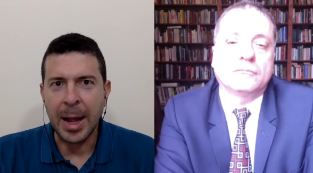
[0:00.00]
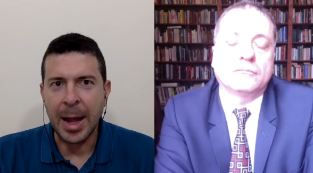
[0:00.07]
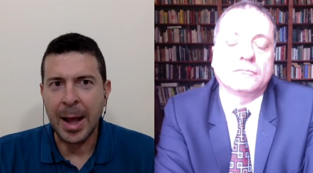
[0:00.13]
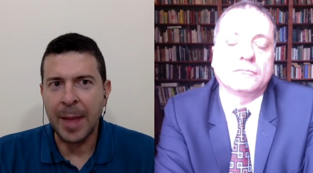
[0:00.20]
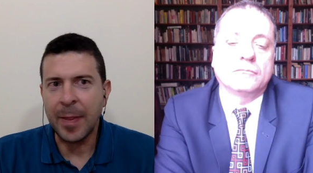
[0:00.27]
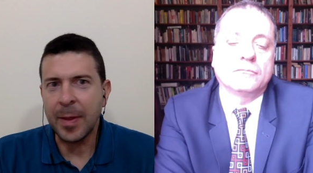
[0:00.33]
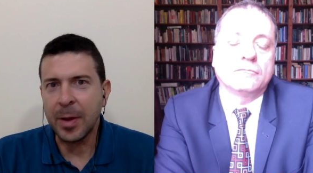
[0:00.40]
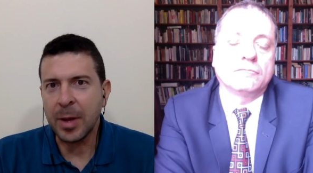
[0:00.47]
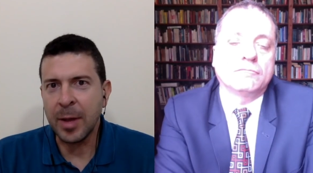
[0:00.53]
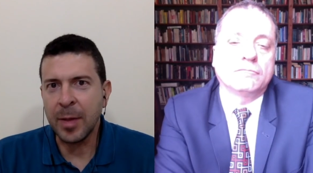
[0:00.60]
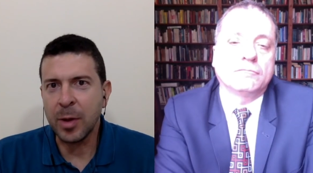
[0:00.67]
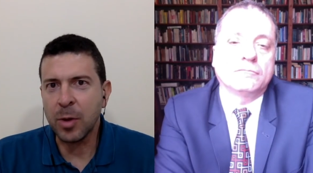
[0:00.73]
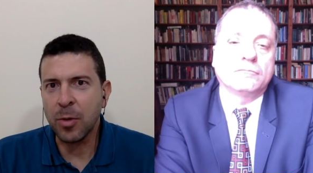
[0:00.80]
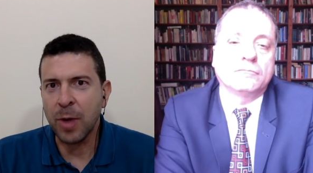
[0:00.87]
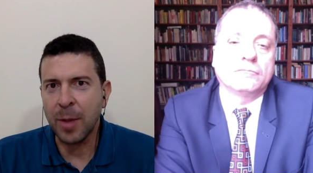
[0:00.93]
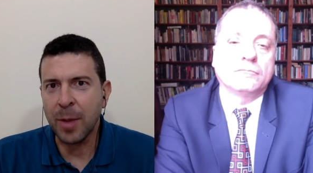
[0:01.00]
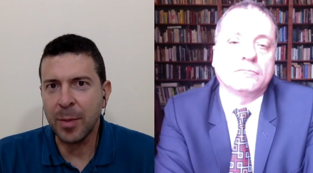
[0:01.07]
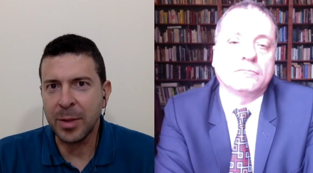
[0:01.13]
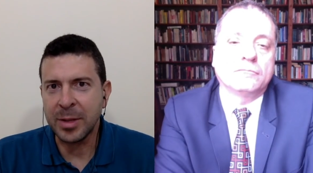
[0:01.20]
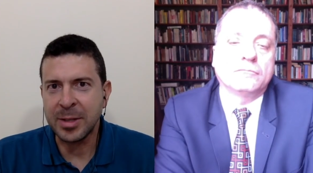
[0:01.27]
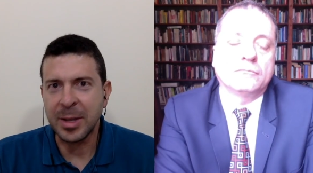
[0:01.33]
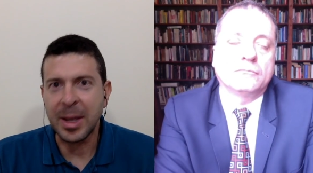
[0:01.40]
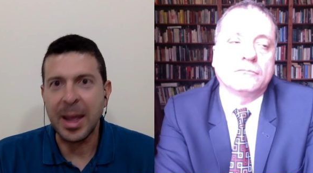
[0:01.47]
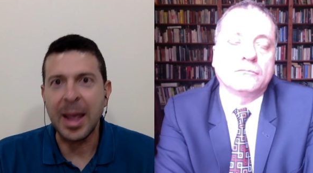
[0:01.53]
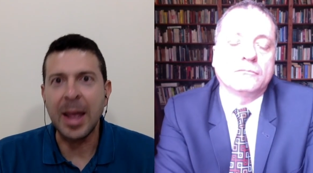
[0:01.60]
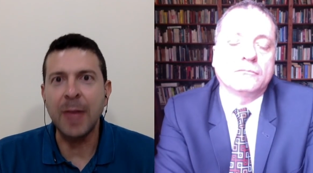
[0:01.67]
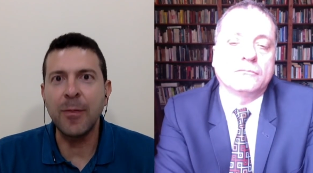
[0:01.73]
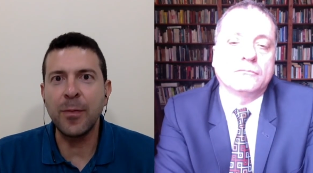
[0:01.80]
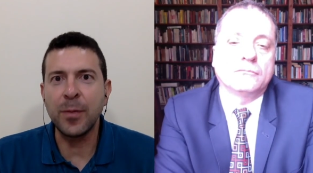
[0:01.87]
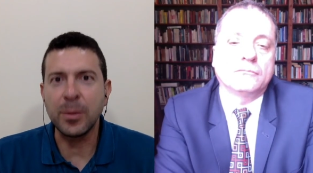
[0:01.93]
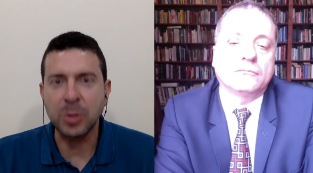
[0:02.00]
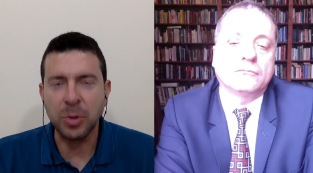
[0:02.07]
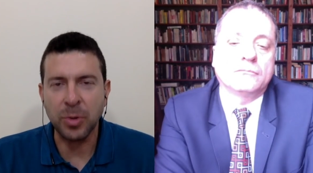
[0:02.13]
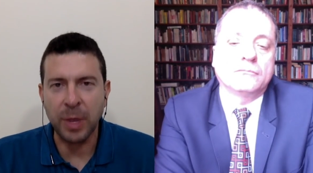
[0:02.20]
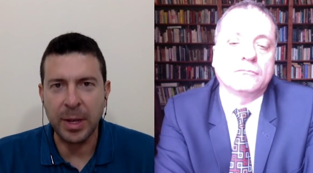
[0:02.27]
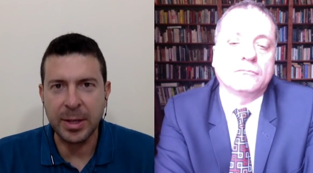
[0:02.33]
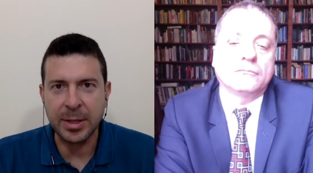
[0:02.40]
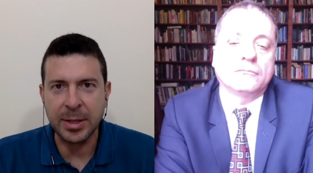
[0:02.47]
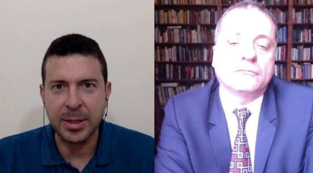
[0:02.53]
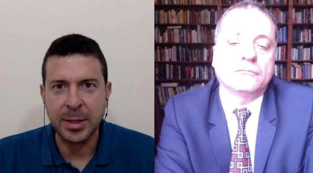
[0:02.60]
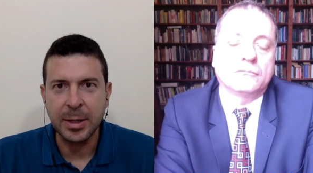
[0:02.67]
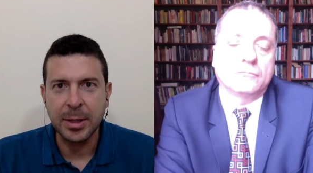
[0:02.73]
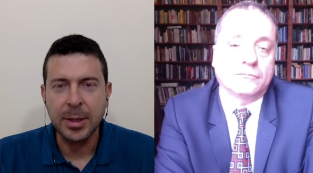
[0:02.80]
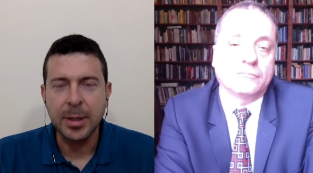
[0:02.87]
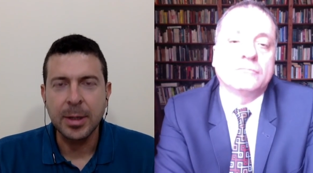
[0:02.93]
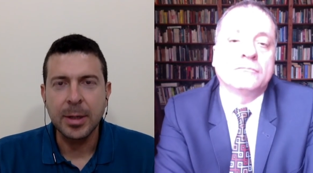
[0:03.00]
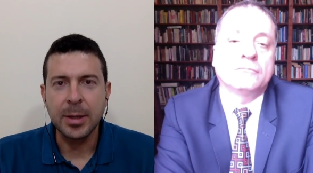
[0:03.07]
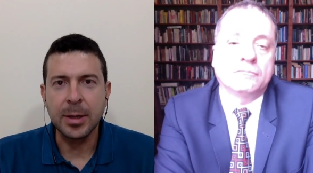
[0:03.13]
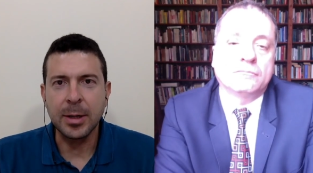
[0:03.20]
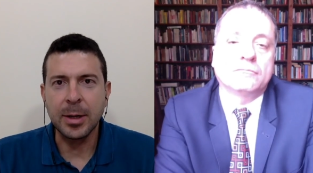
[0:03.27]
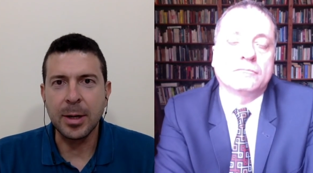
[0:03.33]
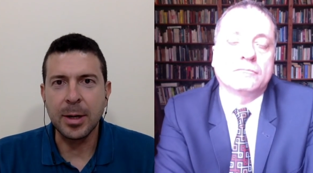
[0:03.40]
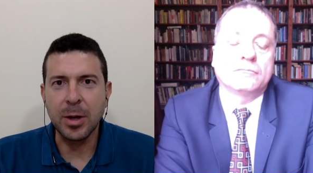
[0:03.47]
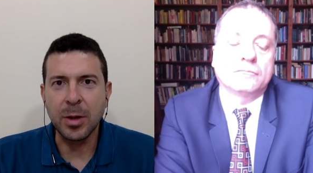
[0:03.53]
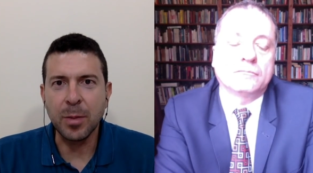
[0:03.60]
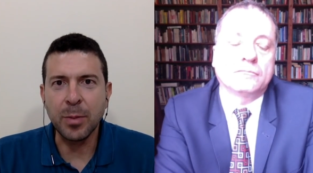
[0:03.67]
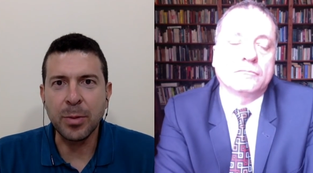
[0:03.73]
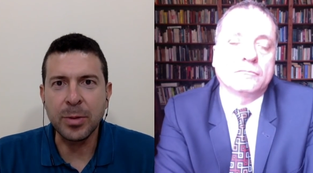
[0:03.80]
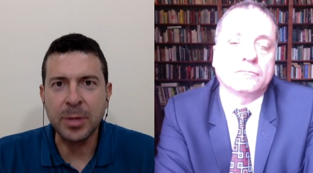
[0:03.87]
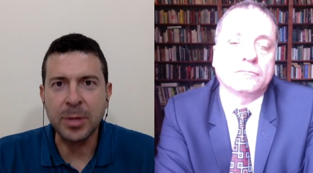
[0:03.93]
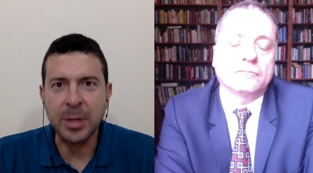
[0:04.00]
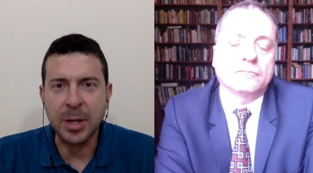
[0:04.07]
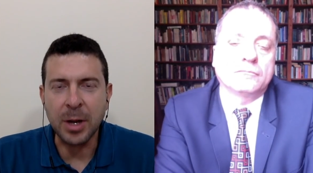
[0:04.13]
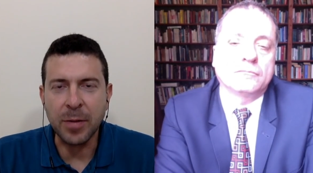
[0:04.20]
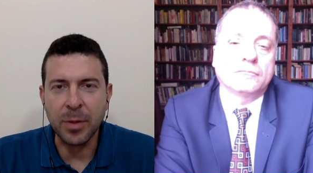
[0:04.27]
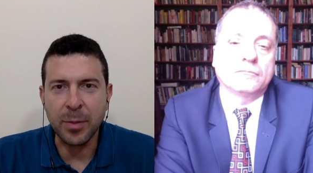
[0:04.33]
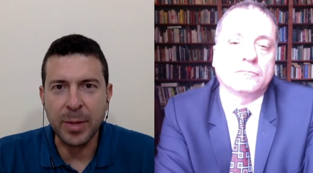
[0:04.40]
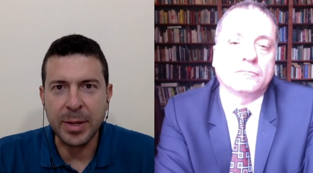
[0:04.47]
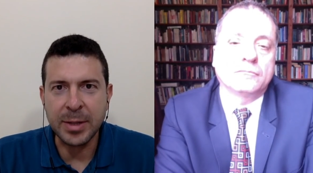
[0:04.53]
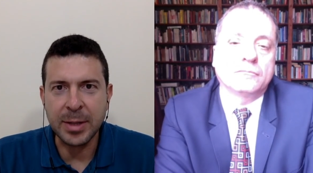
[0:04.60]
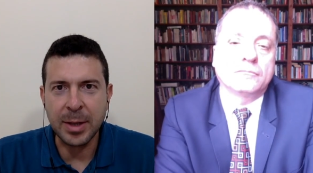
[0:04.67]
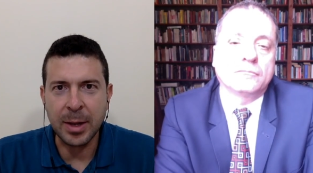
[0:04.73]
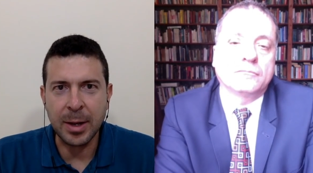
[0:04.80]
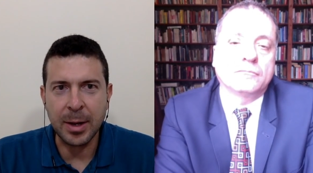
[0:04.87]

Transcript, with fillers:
Speaker 1: in the Kremlin to infiltrate the Putin government.